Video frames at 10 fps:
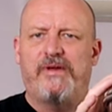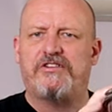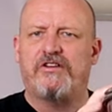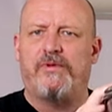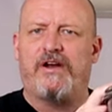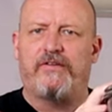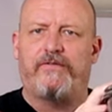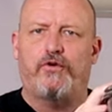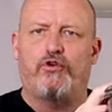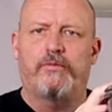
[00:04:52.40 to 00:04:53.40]
I mentioned on one of the
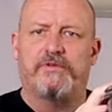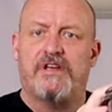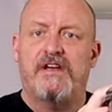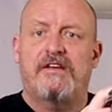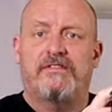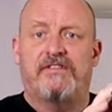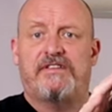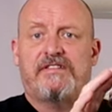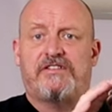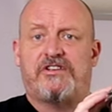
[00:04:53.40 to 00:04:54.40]
forums that
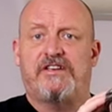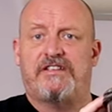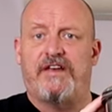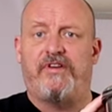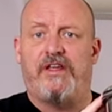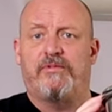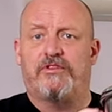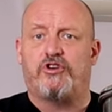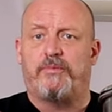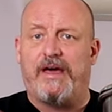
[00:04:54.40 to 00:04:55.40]
this is a G70 with
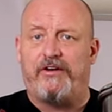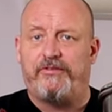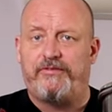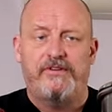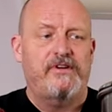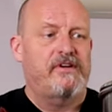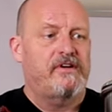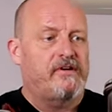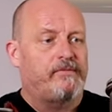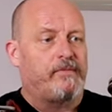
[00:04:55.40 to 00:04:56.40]
a top cut off,
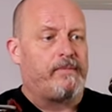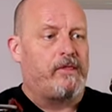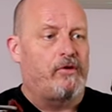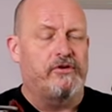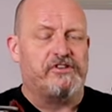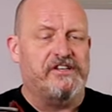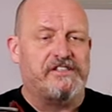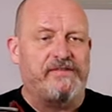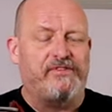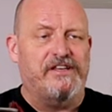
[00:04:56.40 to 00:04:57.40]
or a
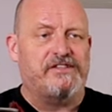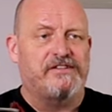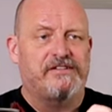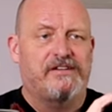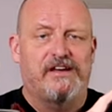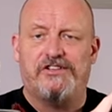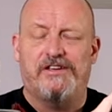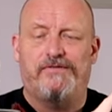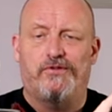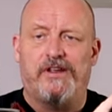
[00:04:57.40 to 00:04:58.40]
G70's a
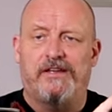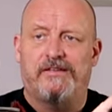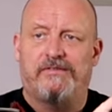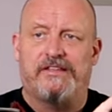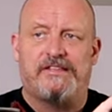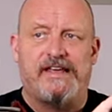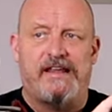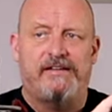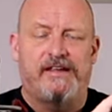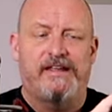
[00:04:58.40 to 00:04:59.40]
G40 that's
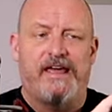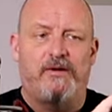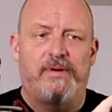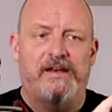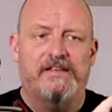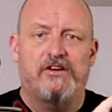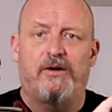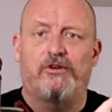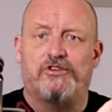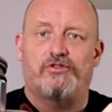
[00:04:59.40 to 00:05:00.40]
sat in cow patties.
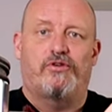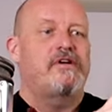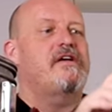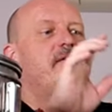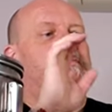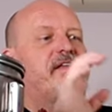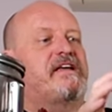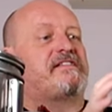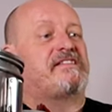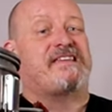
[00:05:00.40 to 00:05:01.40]
I'm not sure, but
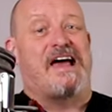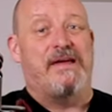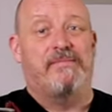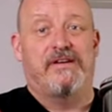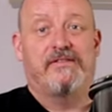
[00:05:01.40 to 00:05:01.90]
it's the same.